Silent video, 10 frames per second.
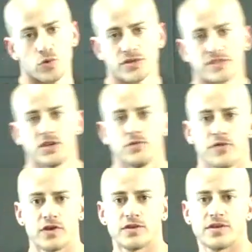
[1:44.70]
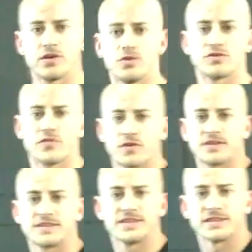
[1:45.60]
tools to, you for, to use for
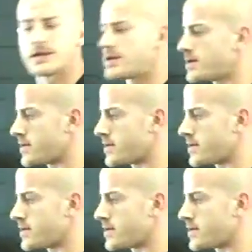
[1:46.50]
the season.